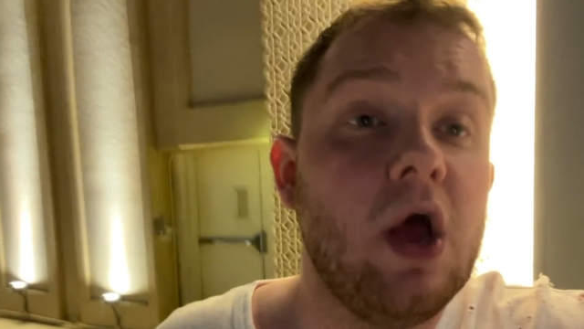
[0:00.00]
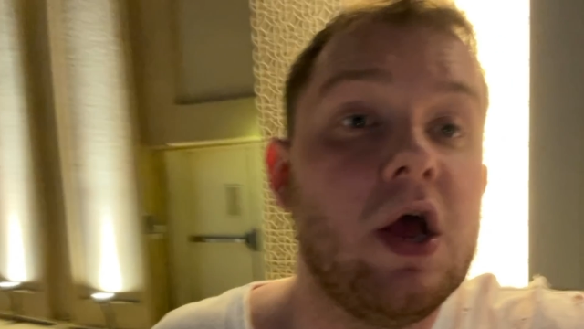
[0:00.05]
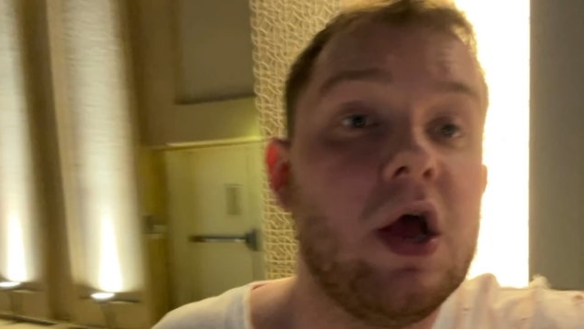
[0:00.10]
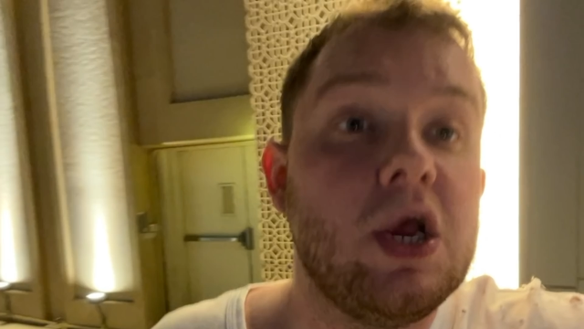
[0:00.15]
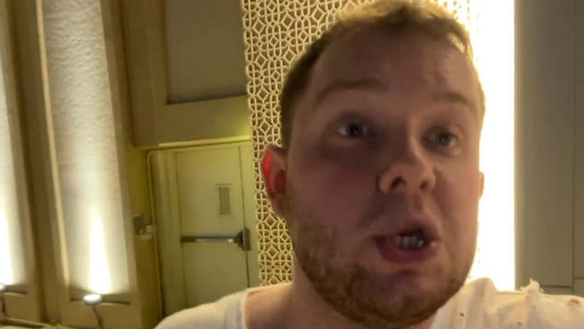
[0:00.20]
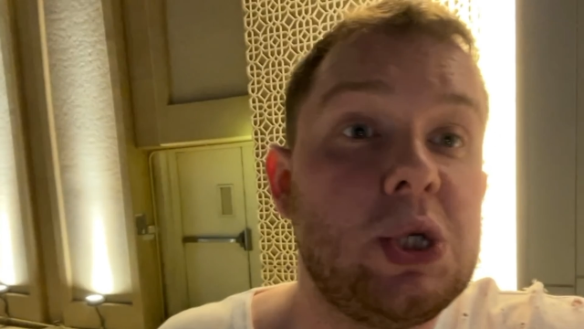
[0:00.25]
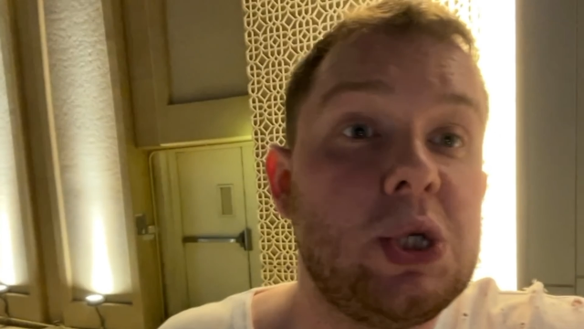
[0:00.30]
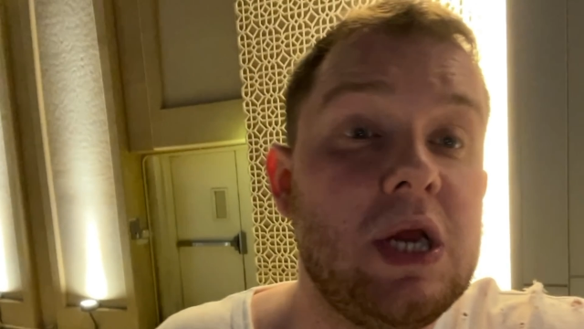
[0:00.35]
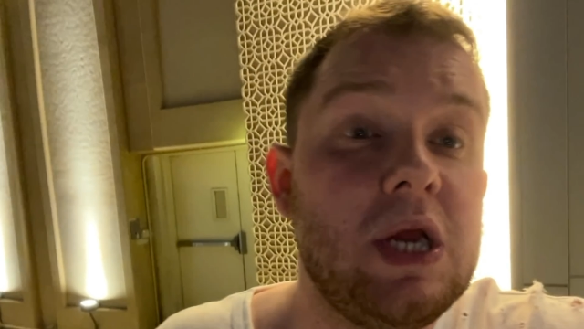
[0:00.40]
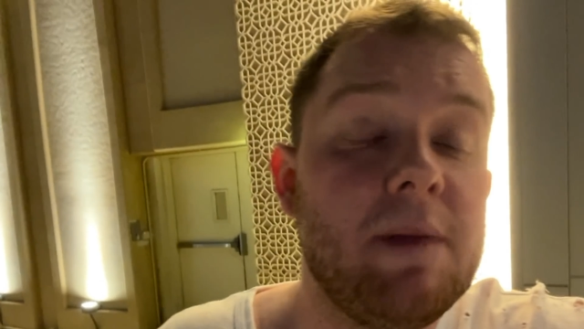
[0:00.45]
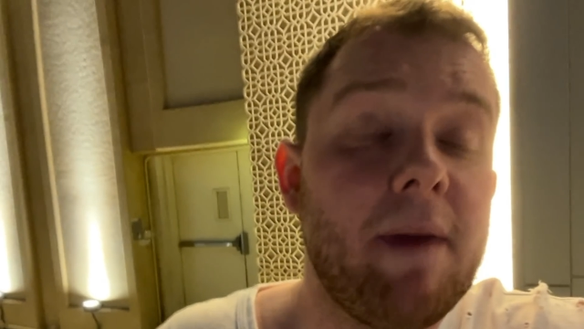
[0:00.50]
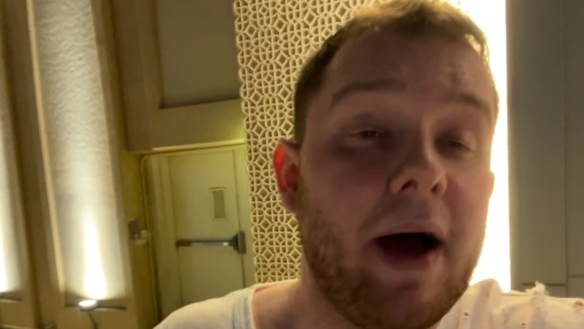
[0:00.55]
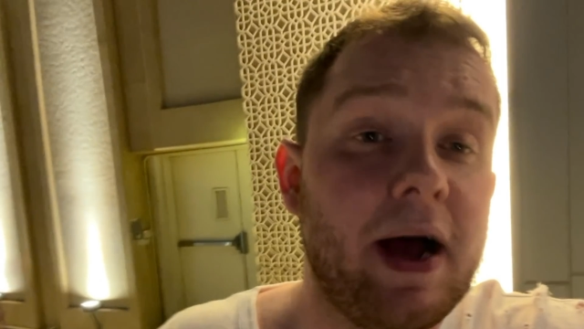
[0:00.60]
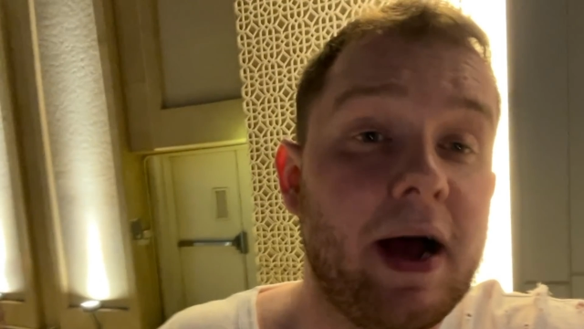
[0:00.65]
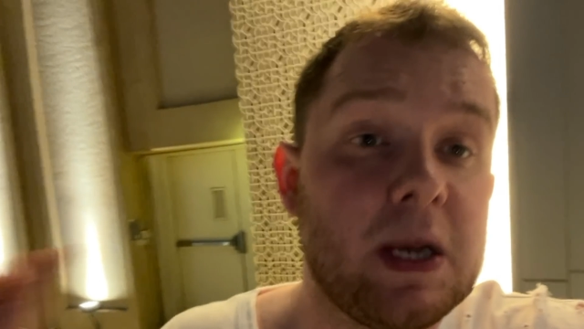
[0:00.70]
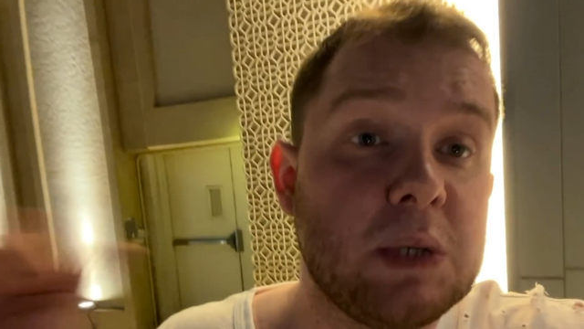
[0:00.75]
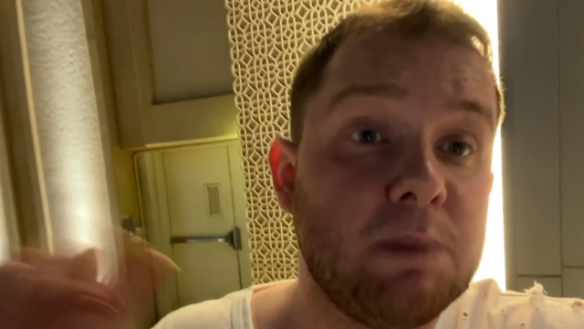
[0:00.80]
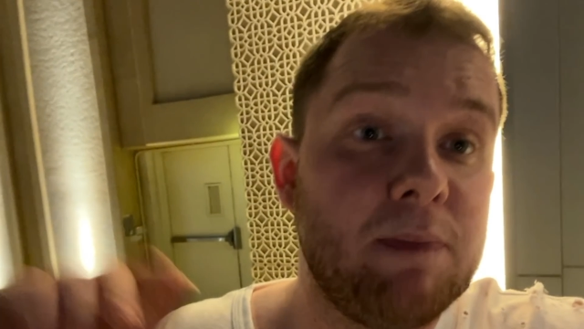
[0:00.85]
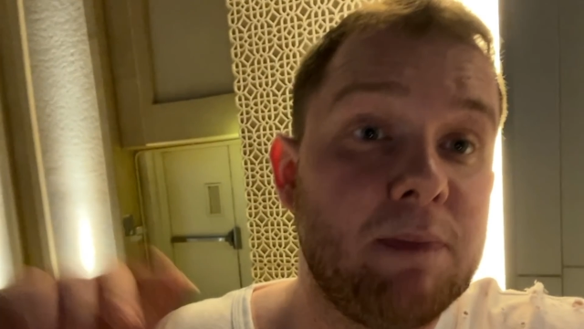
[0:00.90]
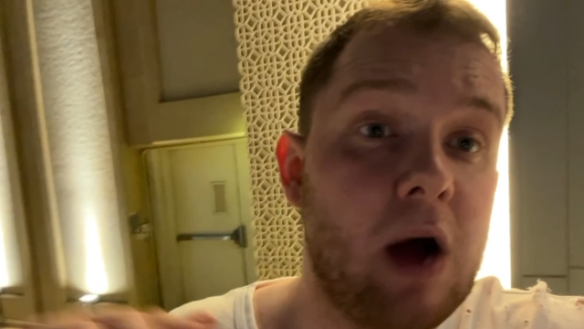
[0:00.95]
Shiba
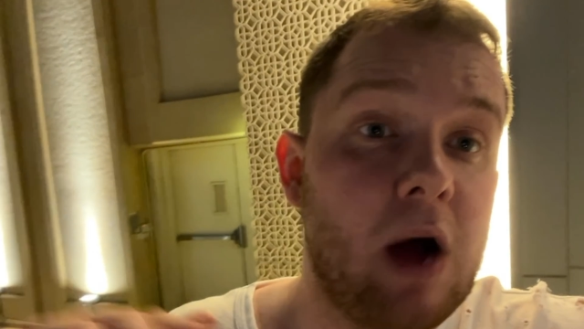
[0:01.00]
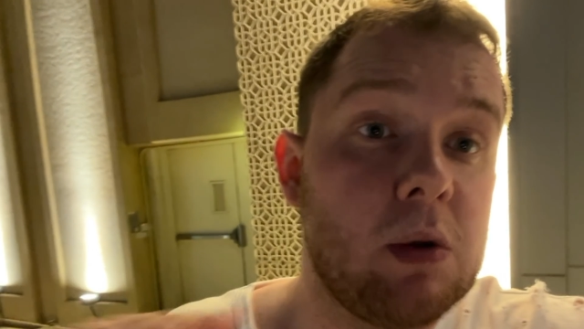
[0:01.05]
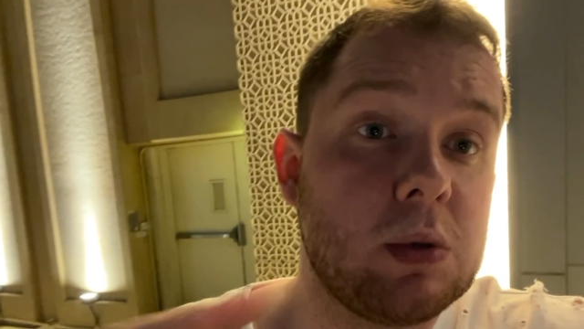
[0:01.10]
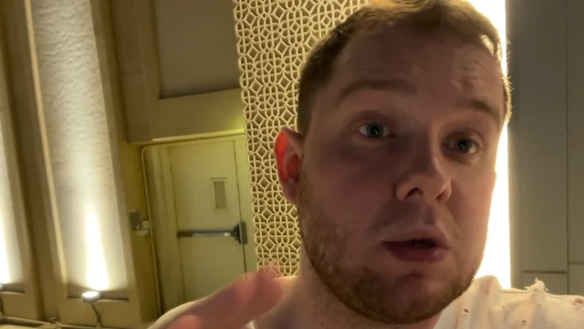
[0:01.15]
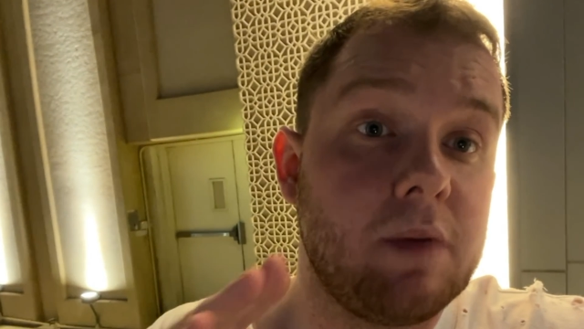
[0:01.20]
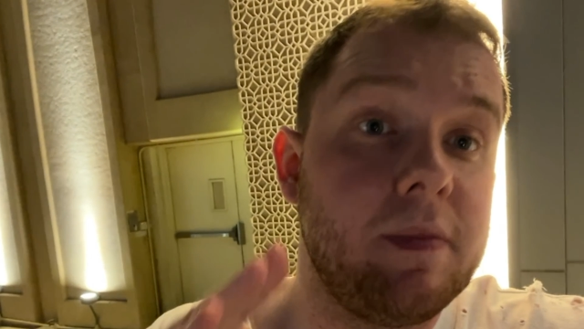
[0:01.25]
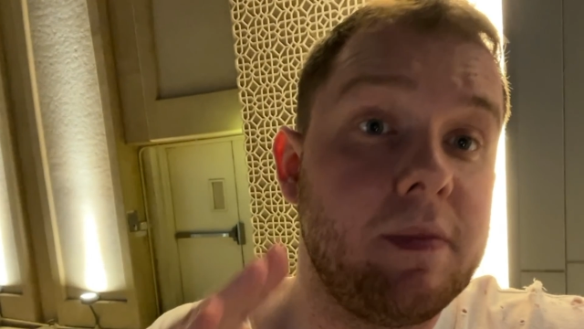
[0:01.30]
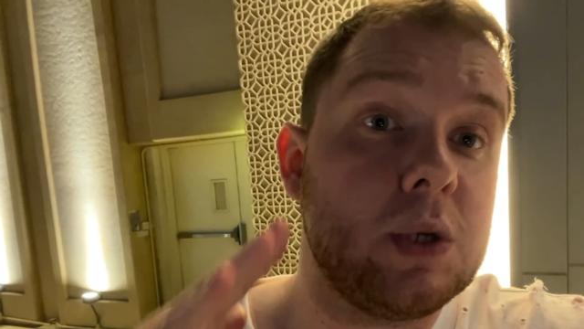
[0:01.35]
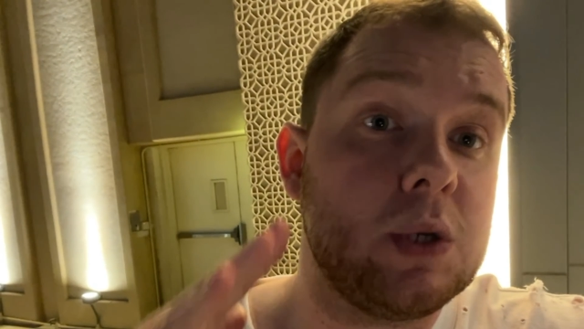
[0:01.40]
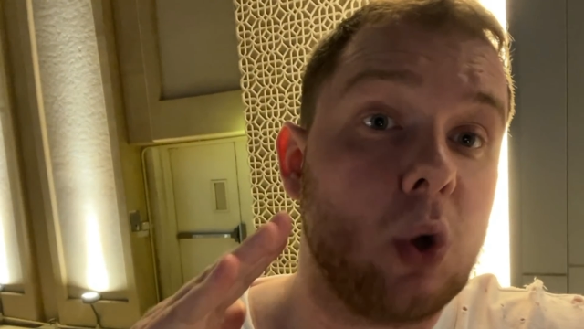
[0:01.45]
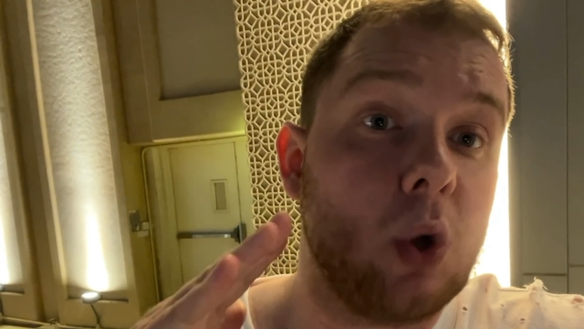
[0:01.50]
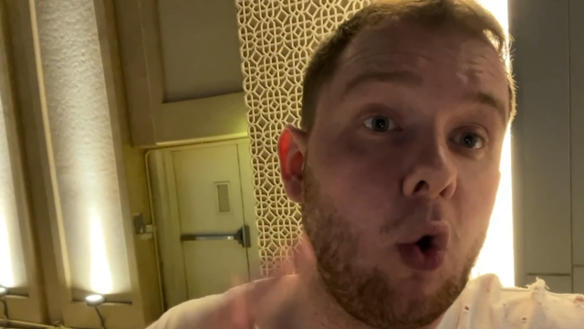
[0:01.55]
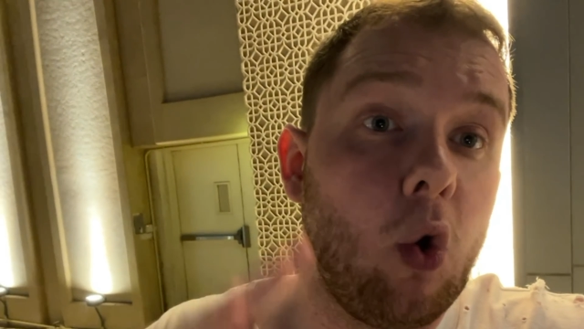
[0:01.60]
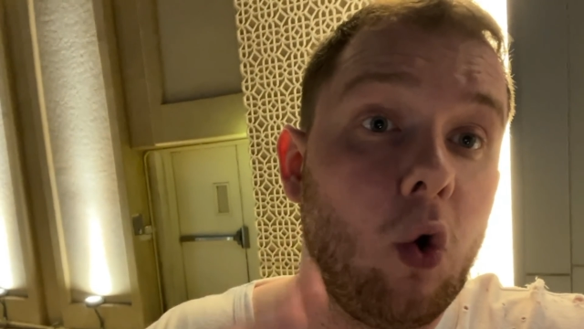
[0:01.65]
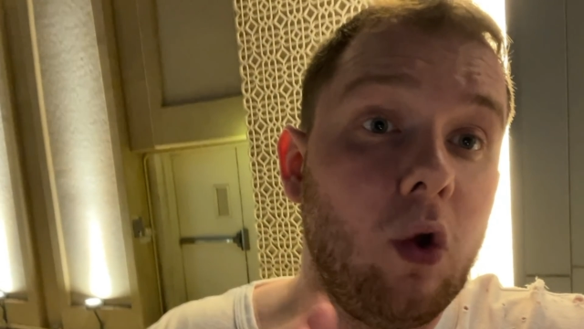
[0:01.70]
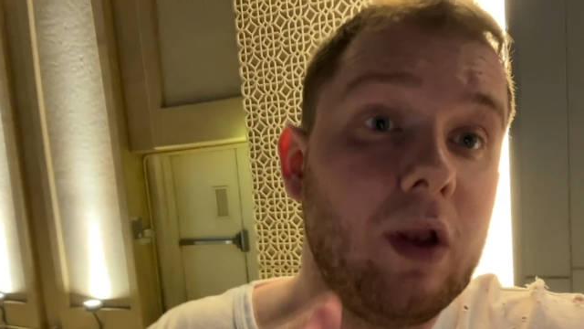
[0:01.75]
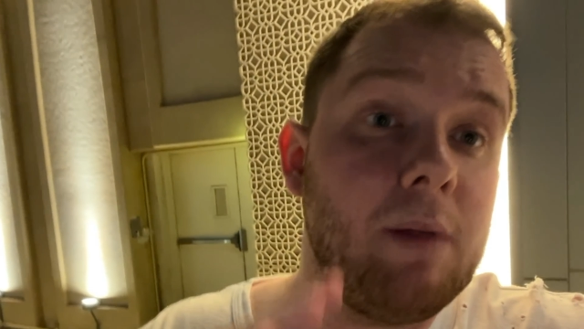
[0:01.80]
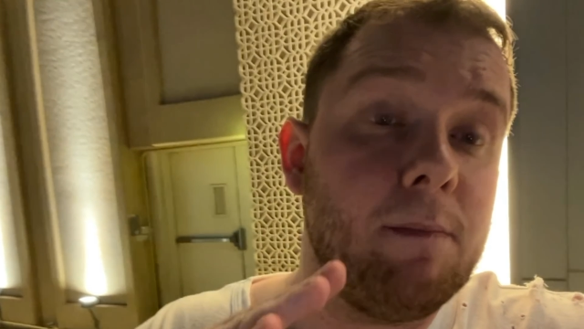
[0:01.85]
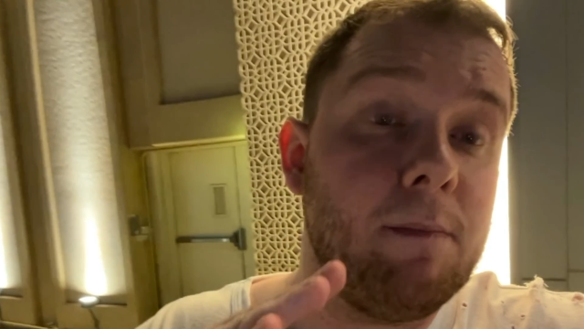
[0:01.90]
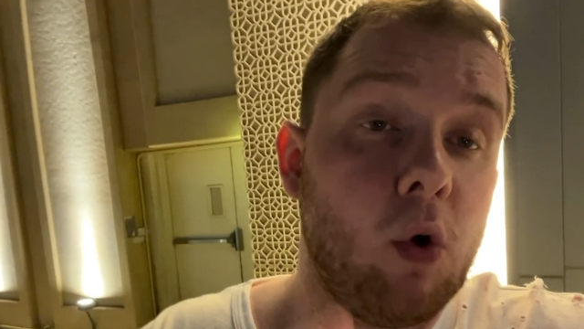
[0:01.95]
has bounced from this
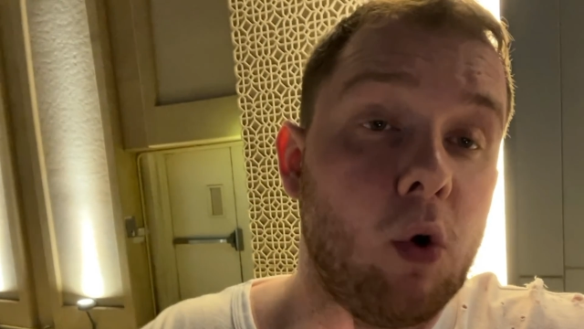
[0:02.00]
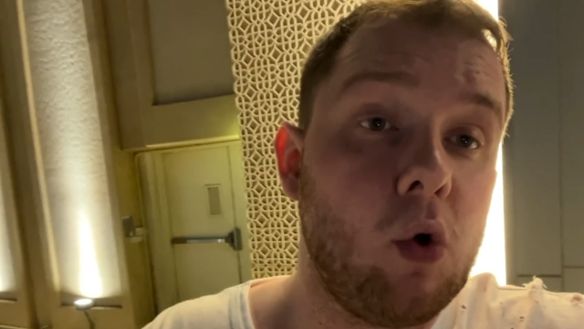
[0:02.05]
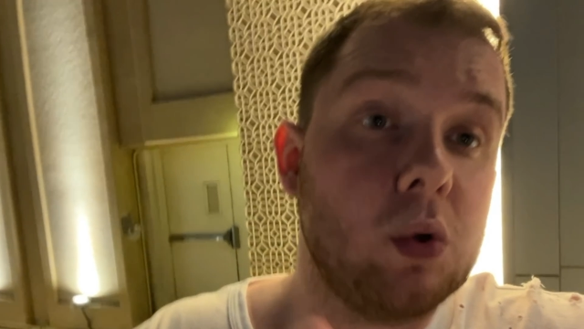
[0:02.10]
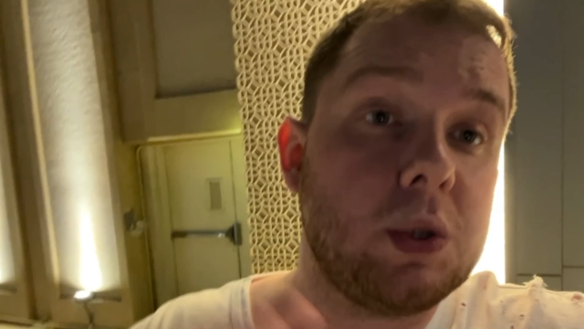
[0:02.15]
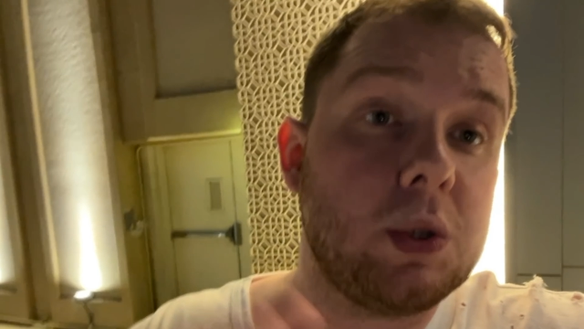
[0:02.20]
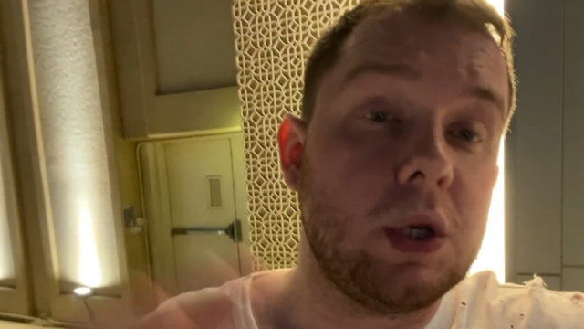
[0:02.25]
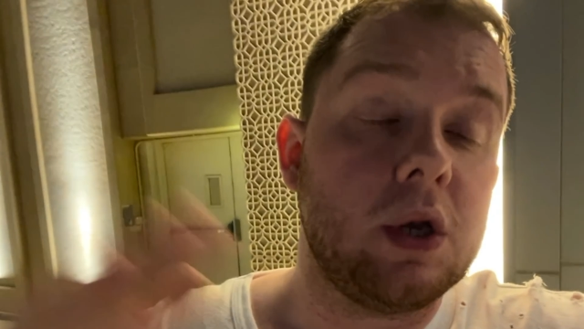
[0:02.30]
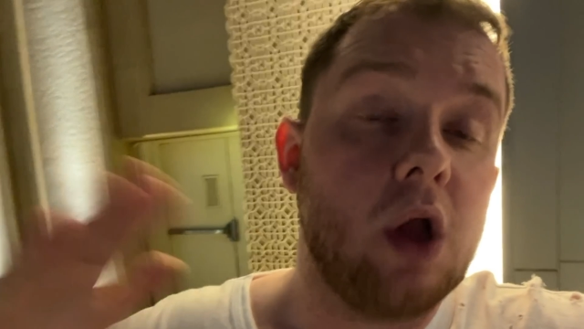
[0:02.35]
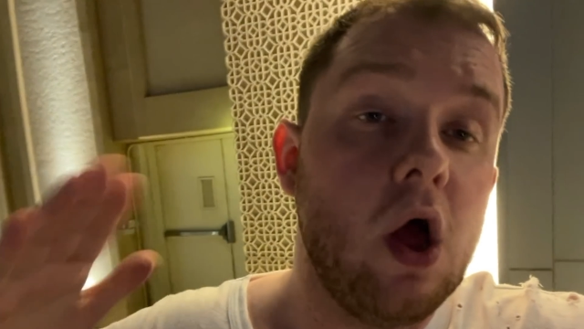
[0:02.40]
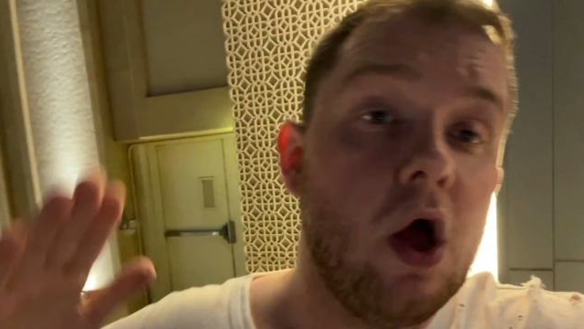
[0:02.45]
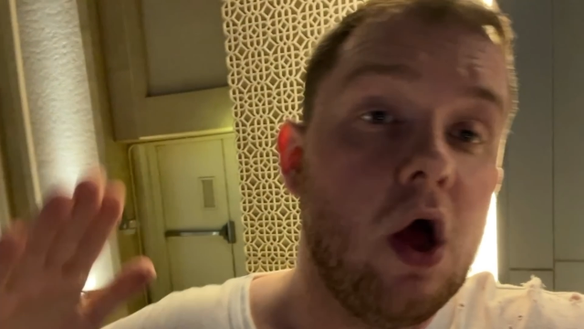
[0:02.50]
all-important